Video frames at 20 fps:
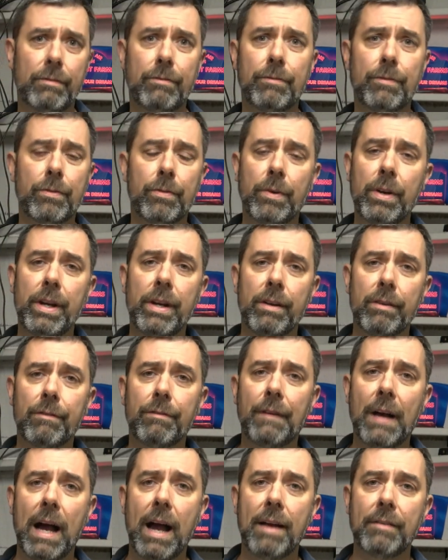3 or
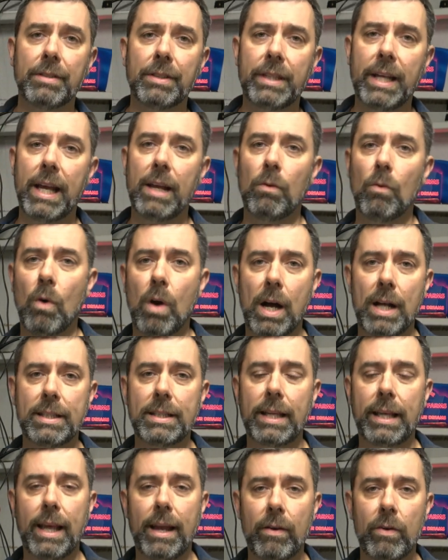5 or 10
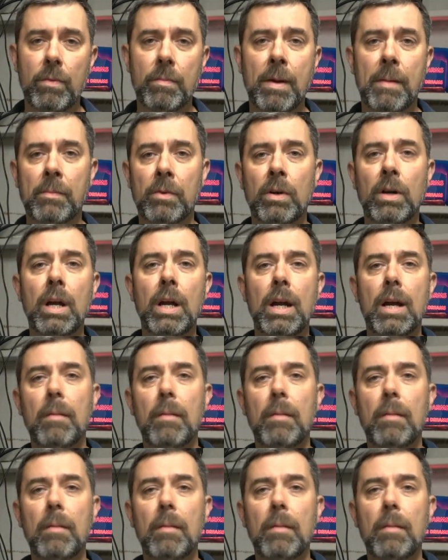watts, I can't remember.